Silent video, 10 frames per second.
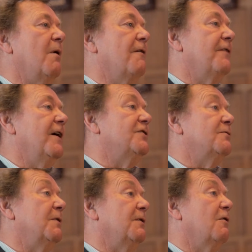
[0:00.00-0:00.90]
we're
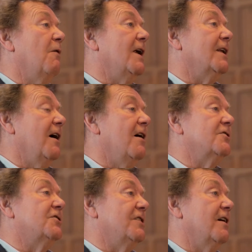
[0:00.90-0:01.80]
faced with quite
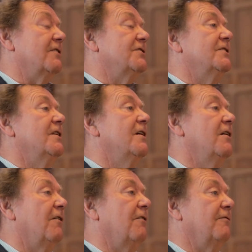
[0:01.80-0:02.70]
large chunks
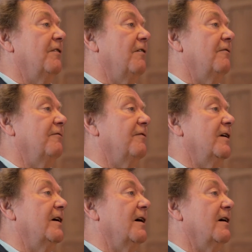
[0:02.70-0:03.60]
of
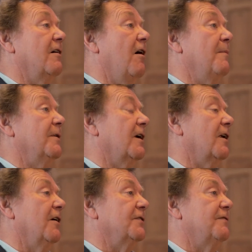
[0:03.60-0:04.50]
carbon and
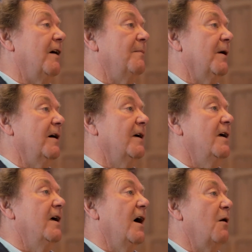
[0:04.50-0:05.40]
glass fiber,
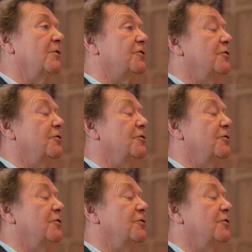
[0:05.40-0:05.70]
which